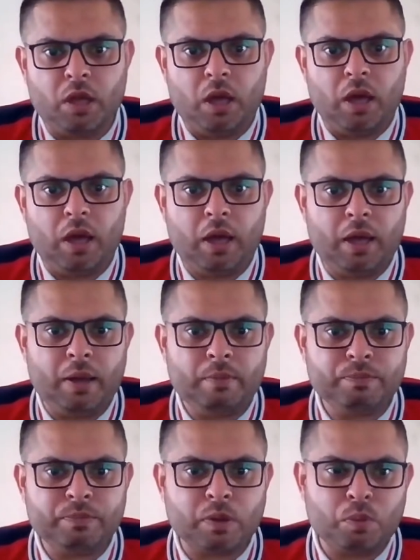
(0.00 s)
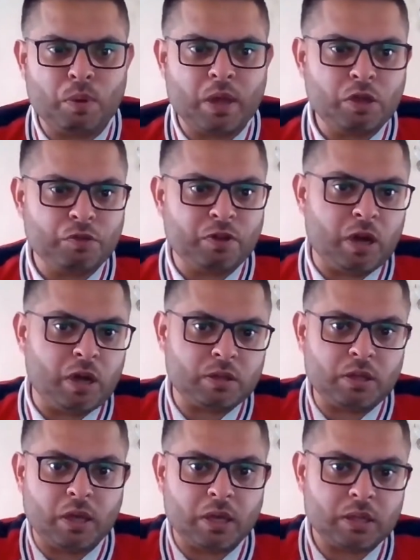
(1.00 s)
Yeah. Where you've got
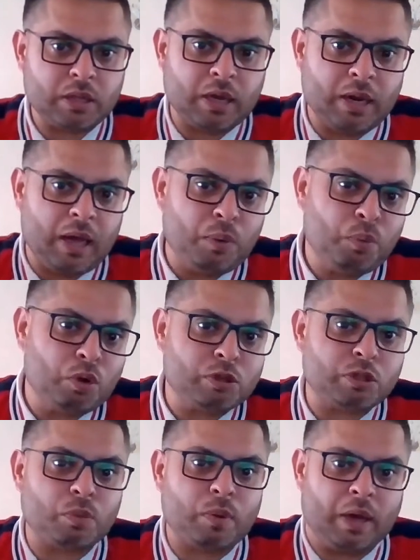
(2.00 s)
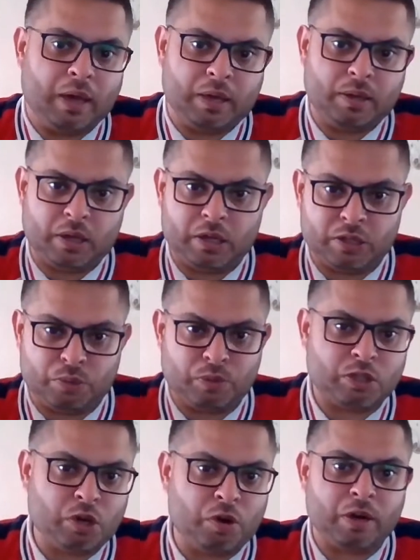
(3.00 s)
the canal waterway, which
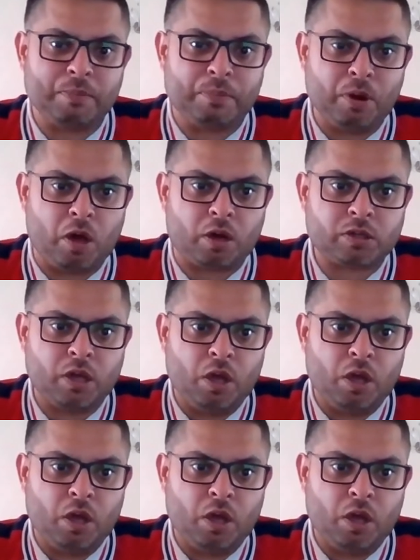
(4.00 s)
is currently blocked,